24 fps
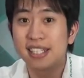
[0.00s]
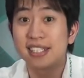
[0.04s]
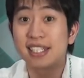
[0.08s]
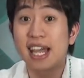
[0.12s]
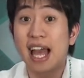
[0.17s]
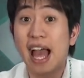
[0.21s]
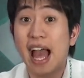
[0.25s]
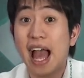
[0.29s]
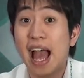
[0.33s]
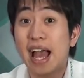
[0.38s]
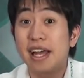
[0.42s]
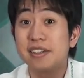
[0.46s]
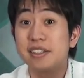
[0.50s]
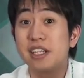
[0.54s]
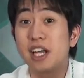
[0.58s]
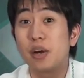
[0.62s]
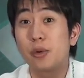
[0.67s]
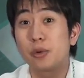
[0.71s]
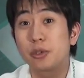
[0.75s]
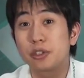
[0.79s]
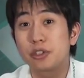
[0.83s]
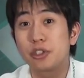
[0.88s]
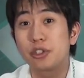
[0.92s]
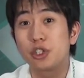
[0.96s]
to add
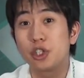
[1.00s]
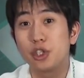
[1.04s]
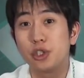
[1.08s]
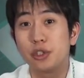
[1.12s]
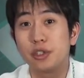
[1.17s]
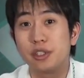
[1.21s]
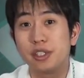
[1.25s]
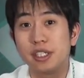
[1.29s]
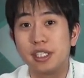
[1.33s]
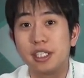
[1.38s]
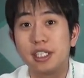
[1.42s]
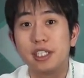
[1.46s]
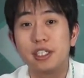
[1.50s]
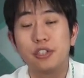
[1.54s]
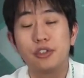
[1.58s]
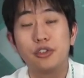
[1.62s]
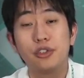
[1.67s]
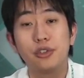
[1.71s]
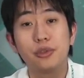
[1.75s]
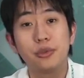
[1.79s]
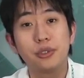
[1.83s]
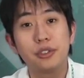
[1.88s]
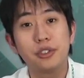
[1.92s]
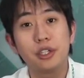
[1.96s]
network security
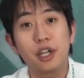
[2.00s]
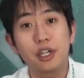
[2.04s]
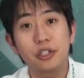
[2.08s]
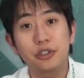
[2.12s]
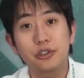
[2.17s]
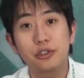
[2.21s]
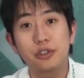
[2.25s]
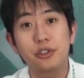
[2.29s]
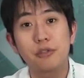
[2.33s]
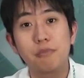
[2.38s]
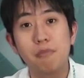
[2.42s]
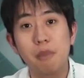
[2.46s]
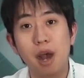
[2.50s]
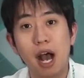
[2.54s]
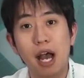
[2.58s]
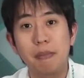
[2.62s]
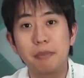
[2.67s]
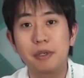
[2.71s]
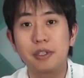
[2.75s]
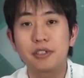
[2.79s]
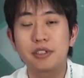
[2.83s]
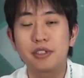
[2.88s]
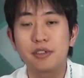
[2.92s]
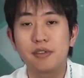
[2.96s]
to industrial
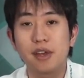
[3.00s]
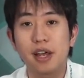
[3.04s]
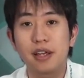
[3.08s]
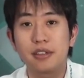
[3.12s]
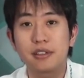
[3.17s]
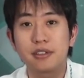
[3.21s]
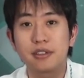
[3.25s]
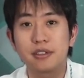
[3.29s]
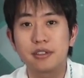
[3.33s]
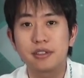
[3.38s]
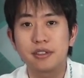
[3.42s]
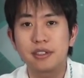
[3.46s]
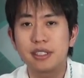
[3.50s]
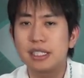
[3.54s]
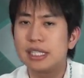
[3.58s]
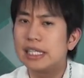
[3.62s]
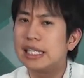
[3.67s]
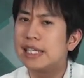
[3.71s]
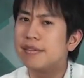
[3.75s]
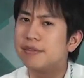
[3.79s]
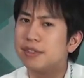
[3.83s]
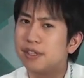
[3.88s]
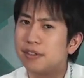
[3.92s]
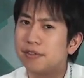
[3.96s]
Modbus devices,
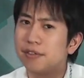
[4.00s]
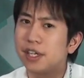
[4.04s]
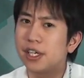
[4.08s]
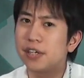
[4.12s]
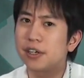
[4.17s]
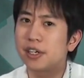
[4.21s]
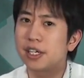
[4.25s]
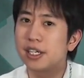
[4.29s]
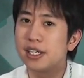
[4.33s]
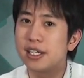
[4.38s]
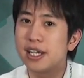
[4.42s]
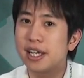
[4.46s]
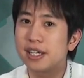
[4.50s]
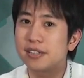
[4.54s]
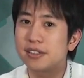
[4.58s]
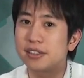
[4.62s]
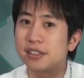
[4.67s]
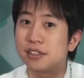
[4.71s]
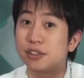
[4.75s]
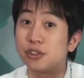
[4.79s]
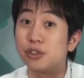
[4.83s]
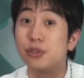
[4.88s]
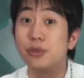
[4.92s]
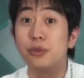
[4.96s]
even if they are
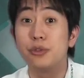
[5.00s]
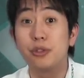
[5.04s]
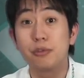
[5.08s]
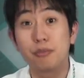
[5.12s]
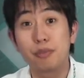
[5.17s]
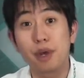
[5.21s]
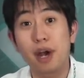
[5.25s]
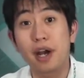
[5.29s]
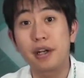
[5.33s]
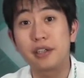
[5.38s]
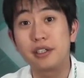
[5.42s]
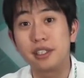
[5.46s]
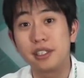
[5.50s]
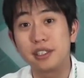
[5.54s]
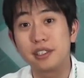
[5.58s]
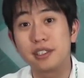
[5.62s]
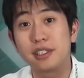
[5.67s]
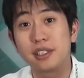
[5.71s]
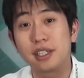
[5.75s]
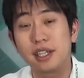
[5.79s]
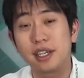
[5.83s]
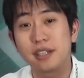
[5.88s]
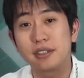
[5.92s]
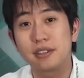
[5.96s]
connected to the broader
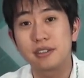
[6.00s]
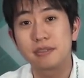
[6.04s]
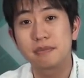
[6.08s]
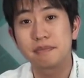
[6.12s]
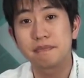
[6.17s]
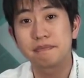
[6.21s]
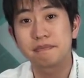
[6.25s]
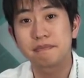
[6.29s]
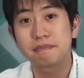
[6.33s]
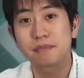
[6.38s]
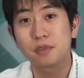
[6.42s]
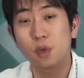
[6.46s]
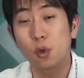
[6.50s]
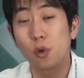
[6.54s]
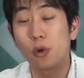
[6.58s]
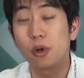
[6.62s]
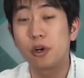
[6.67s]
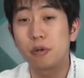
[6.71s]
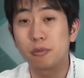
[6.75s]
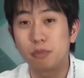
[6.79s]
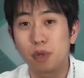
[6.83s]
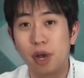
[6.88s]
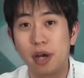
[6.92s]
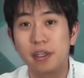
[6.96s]
internet
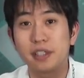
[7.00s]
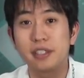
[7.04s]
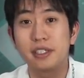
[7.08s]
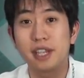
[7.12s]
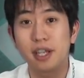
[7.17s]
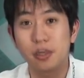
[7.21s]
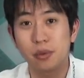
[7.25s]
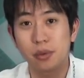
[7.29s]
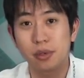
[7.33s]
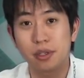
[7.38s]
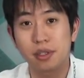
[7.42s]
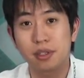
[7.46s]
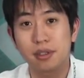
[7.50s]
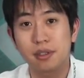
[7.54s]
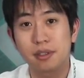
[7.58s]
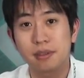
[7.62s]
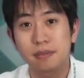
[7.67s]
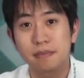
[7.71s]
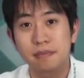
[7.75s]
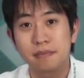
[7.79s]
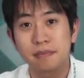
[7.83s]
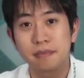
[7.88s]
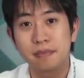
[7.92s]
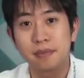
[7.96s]
or a broader network.
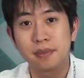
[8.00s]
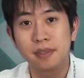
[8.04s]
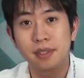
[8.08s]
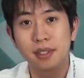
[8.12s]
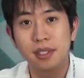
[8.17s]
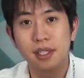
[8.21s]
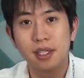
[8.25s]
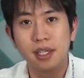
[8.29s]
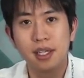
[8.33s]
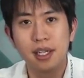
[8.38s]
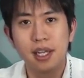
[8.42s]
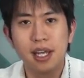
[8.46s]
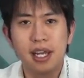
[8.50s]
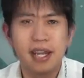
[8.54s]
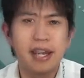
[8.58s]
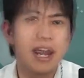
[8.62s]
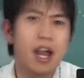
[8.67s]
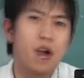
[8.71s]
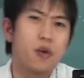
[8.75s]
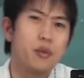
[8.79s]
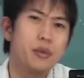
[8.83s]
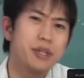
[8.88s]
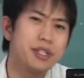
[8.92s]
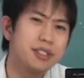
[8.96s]

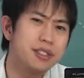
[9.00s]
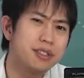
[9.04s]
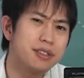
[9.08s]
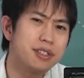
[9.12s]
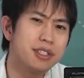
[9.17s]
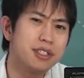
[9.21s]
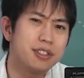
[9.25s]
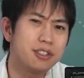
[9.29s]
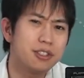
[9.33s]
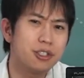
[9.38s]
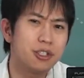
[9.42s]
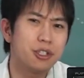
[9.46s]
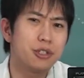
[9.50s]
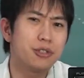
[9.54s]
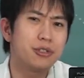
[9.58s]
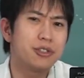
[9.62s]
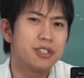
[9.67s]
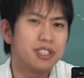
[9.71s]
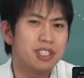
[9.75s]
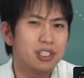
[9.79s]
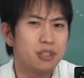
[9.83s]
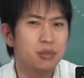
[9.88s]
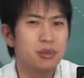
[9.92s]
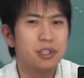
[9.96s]
Now, recently,
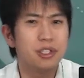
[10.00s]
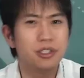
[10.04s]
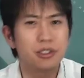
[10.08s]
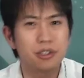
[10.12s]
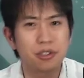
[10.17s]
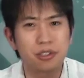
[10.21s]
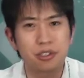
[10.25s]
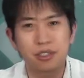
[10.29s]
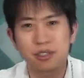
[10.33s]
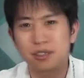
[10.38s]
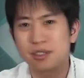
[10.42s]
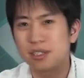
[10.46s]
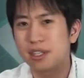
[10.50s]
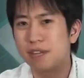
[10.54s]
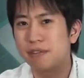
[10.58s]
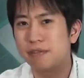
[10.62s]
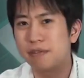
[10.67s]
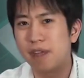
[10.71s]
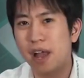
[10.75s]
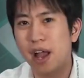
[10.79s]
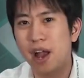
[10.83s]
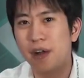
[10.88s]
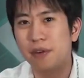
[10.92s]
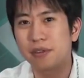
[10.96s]
security researchers have
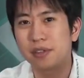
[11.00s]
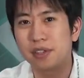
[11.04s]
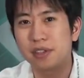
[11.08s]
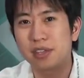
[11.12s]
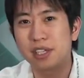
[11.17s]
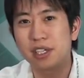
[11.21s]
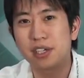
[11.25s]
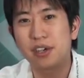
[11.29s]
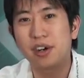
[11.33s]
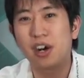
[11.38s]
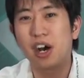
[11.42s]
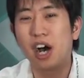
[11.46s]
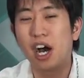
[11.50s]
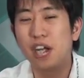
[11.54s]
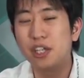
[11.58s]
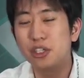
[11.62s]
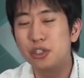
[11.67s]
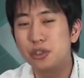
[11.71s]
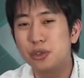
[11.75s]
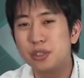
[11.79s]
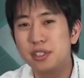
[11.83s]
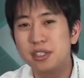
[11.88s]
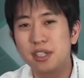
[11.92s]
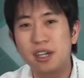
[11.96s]
found that there are
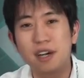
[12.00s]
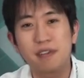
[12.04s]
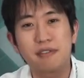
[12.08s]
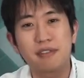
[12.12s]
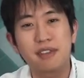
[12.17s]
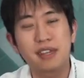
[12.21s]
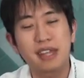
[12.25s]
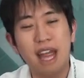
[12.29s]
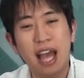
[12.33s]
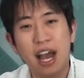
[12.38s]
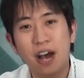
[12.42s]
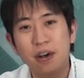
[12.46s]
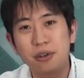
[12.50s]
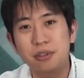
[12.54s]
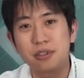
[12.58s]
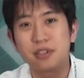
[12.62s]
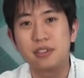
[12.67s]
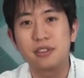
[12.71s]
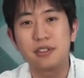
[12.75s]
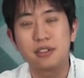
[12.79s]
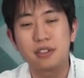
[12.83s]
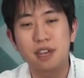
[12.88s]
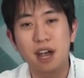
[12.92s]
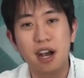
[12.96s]
hundreds of
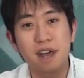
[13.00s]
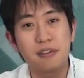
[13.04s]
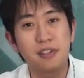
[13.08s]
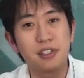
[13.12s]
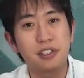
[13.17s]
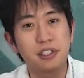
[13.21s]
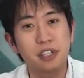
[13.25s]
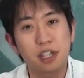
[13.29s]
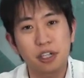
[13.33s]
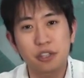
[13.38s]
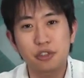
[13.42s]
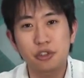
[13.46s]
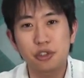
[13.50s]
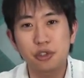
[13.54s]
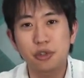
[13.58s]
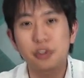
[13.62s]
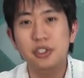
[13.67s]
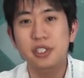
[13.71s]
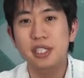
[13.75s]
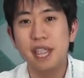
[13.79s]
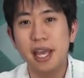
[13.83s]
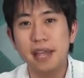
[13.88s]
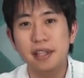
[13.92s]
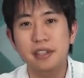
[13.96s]
thousands of industrial
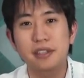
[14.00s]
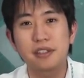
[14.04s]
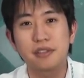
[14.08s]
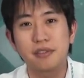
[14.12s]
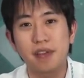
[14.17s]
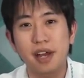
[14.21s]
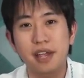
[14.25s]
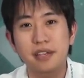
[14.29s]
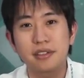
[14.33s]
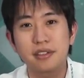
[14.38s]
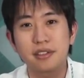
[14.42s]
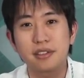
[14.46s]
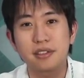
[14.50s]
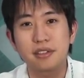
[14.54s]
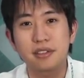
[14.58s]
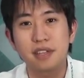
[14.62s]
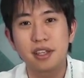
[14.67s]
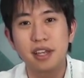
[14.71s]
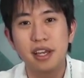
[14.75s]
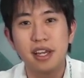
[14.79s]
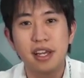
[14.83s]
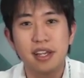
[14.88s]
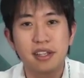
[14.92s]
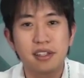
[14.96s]
SCADA devices
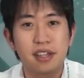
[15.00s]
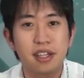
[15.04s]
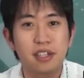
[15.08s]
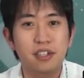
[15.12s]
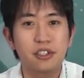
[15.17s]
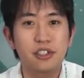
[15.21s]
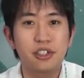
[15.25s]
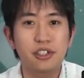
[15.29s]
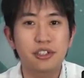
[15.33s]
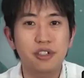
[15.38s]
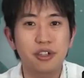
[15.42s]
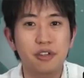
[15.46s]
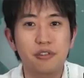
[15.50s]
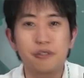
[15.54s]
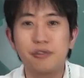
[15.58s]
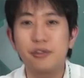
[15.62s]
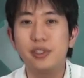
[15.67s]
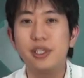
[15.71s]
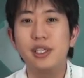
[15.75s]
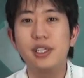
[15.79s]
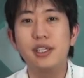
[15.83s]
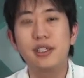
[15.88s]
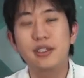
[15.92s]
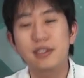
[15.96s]
that are just
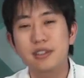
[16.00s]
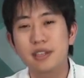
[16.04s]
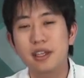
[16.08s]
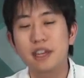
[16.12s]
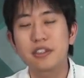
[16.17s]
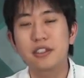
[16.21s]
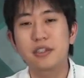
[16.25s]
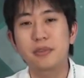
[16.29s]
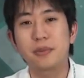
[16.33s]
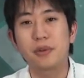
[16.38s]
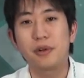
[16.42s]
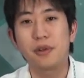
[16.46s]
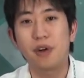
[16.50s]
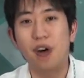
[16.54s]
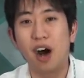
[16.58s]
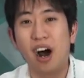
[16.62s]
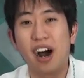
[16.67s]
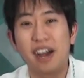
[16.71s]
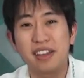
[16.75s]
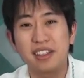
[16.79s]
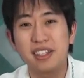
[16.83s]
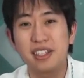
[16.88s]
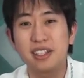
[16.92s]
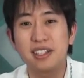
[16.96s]
freely accessible
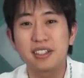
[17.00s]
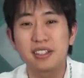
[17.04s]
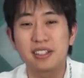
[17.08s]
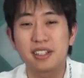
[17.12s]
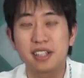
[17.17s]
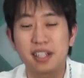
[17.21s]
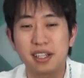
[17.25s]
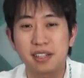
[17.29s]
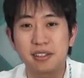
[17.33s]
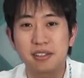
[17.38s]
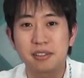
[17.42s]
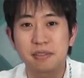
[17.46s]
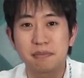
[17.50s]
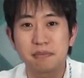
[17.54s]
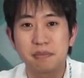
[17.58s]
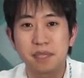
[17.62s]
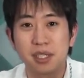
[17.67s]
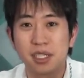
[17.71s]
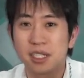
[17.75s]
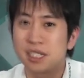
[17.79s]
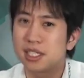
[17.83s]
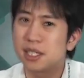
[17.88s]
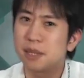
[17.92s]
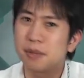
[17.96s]
on the internet,
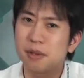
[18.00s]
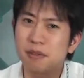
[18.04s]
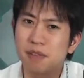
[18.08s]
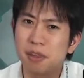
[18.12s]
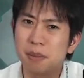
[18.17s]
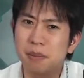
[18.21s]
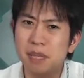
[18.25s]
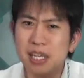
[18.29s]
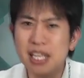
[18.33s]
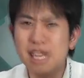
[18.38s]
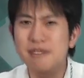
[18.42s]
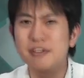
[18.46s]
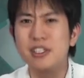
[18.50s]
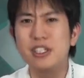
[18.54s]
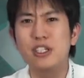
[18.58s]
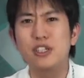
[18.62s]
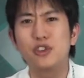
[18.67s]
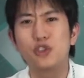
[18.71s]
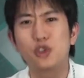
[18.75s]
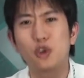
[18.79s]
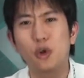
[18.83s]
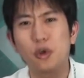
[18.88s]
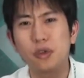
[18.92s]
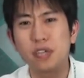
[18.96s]
some of them even
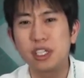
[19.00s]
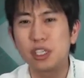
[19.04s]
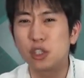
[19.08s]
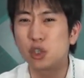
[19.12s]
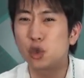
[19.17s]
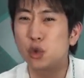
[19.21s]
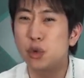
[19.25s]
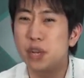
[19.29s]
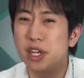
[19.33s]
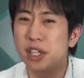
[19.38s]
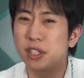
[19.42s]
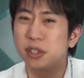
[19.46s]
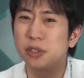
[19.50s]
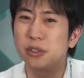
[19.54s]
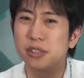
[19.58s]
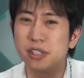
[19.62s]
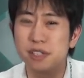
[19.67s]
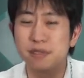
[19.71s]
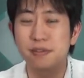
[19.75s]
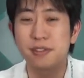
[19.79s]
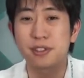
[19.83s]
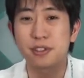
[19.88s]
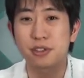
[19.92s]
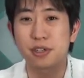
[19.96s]
controlling critical
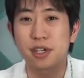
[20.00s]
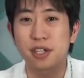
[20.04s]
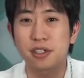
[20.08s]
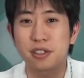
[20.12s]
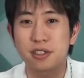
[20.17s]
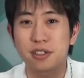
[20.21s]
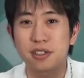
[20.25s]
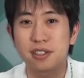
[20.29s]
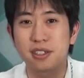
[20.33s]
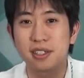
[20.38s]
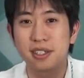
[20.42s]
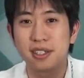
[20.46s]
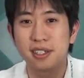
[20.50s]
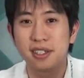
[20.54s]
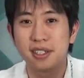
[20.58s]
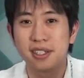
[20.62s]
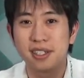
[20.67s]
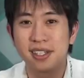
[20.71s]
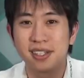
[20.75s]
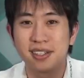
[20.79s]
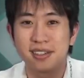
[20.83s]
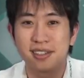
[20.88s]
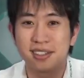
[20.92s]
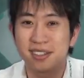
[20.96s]
infrastructure.
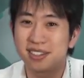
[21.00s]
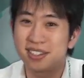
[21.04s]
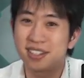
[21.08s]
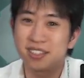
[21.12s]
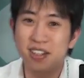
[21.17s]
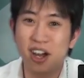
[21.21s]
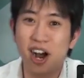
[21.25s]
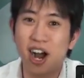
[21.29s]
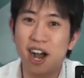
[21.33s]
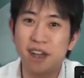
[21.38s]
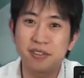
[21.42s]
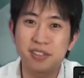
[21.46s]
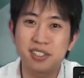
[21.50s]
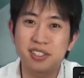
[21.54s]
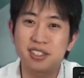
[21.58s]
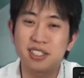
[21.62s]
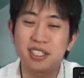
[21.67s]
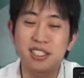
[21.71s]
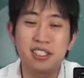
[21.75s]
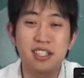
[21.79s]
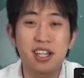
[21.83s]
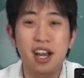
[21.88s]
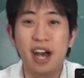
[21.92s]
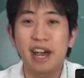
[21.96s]
This is
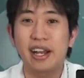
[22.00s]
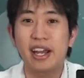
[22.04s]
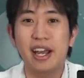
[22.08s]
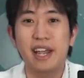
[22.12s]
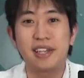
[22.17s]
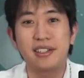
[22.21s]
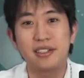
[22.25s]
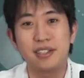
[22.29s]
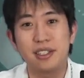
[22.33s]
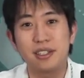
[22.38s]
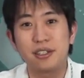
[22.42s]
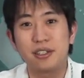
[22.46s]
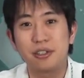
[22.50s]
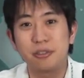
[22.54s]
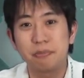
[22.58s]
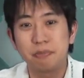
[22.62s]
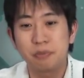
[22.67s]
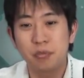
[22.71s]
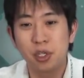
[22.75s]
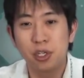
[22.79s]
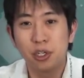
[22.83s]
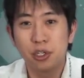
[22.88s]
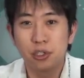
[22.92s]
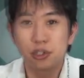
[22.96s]
obviously not ideal.
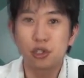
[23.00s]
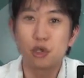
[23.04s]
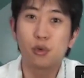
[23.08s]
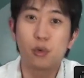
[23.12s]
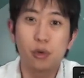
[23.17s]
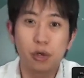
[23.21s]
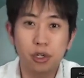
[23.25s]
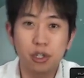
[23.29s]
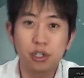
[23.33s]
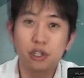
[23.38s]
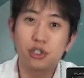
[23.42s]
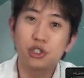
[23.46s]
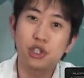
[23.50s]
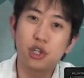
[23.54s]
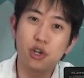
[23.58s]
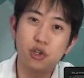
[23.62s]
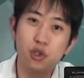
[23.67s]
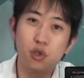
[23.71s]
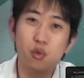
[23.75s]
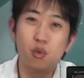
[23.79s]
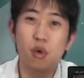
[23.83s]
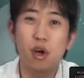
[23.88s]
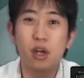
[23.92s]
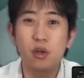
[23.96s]
So we're going to show
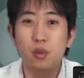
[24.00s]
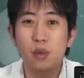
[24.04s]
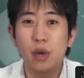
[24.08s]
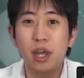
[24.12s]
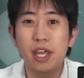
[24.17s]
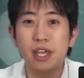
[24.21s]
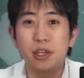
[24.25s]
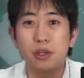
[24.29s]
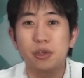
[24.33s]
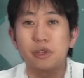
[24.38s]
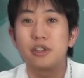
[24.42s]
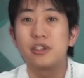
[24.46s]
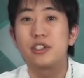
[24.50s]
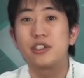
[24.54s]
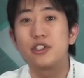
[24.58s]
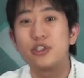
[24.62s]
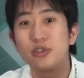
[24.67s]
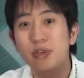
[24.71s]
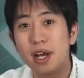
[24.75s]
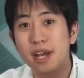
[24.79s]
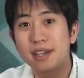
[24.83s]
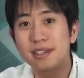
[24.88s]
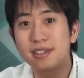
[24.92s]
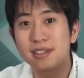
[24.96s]
you one way you can
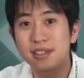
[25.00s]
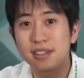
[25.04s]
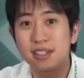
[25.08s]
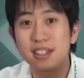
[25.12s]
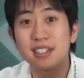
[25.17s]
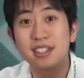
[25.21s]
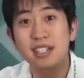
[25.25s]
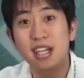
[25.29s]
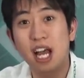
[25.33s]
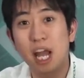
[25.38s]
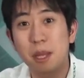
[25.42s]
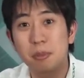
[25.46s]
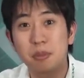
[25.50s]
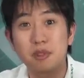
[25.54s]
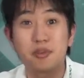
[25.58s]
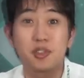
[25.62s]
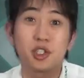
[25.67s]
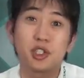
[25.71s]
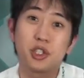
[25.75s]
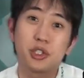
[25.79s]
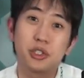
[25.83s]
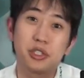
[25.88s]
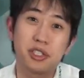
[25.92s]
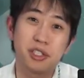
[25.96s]
address this type of
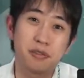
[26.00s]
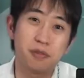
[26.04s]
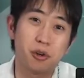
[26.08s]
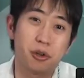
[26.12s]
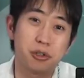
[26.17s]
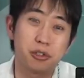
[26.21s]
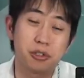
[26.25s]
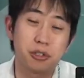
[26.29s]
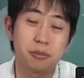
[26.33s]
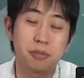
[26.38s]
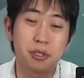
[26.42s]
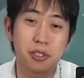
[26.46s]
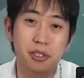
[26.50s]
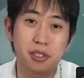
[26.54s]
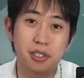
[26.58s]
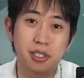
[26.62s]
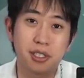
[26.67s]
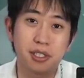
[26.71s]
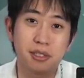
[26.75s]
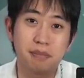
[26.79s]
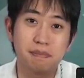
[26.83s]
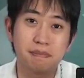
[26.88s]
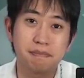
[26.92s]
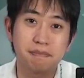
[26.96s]
security
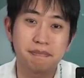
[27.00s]
vulnerability.